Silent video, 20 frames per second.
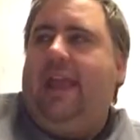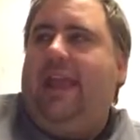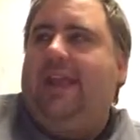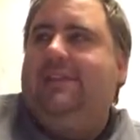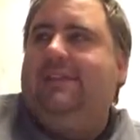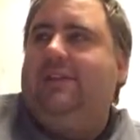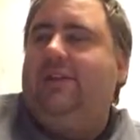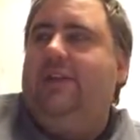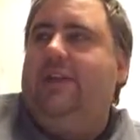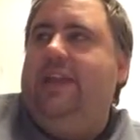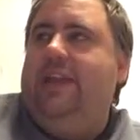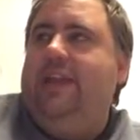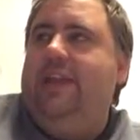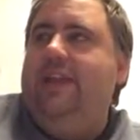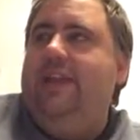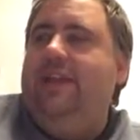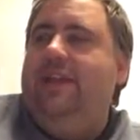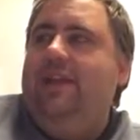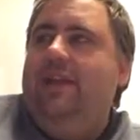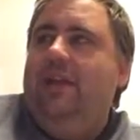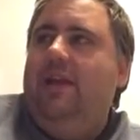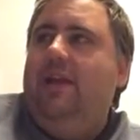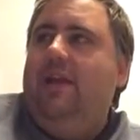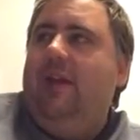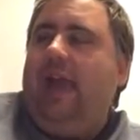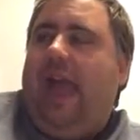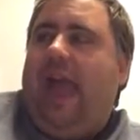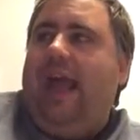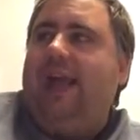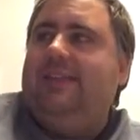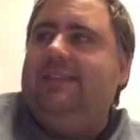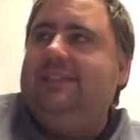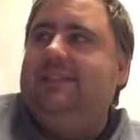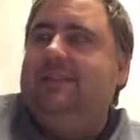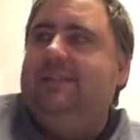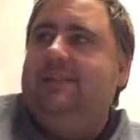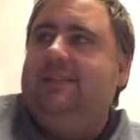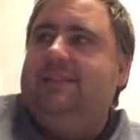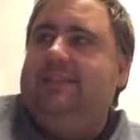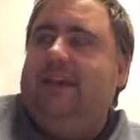And so he asked the
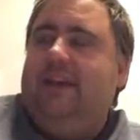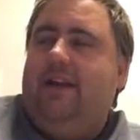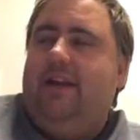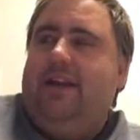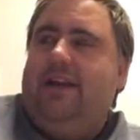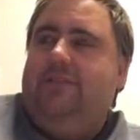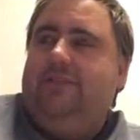military.